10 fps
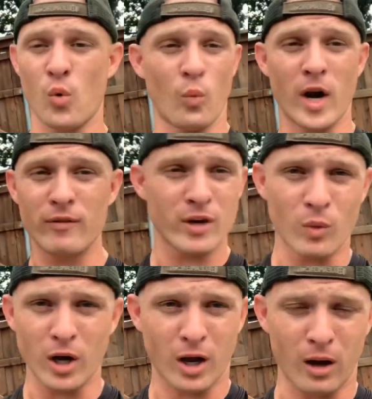whatever you
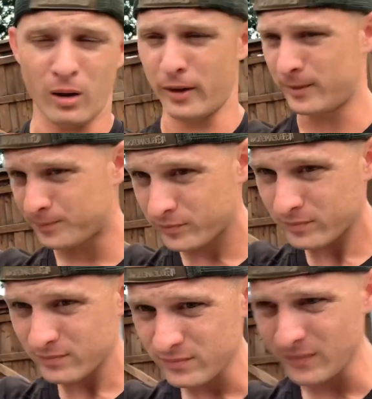want to call it,
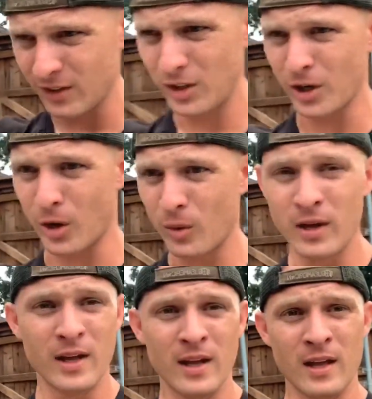you know,
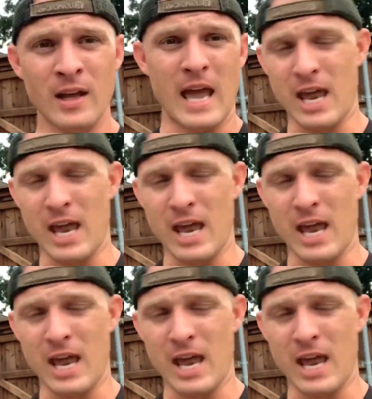and